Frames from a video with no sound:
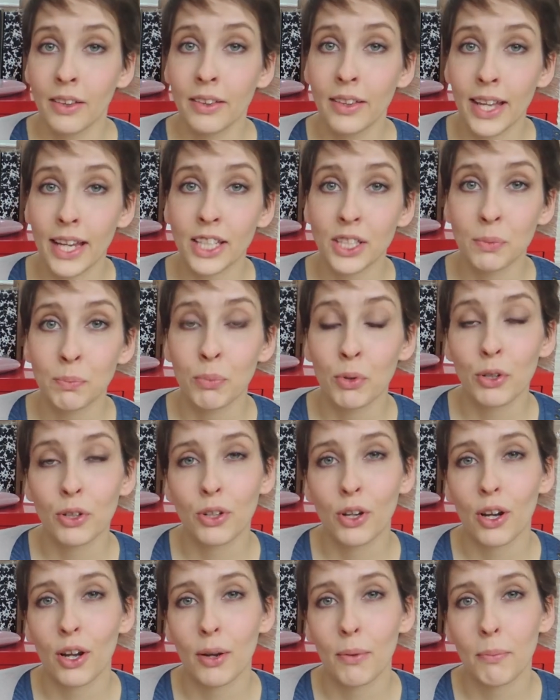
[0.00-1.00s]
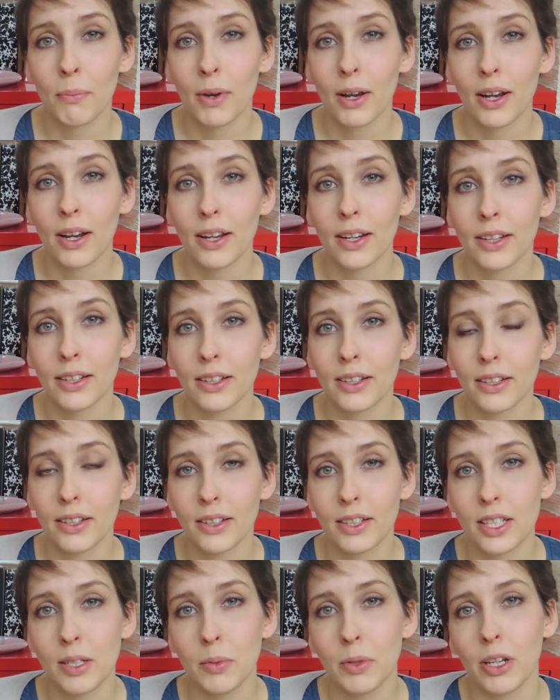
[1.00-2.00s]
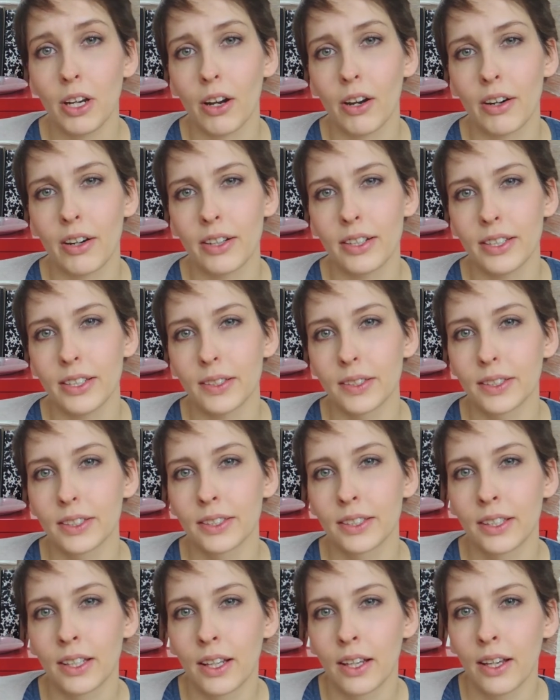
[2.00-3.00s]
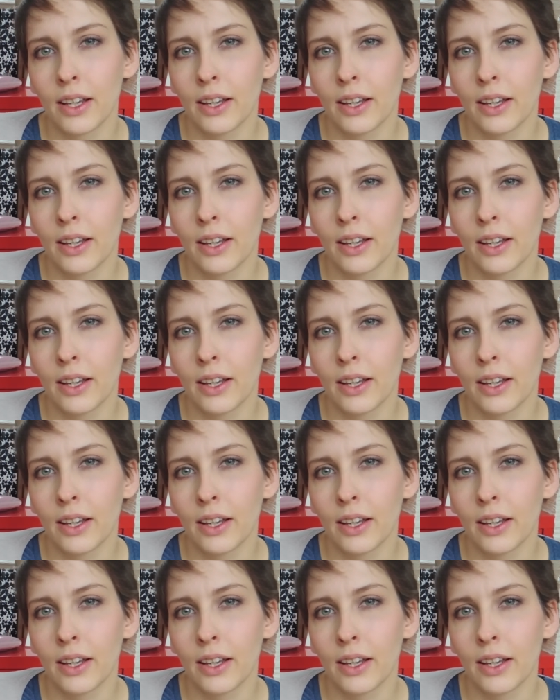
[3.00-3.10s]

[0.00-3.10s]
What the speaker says: Next book on my TBR is,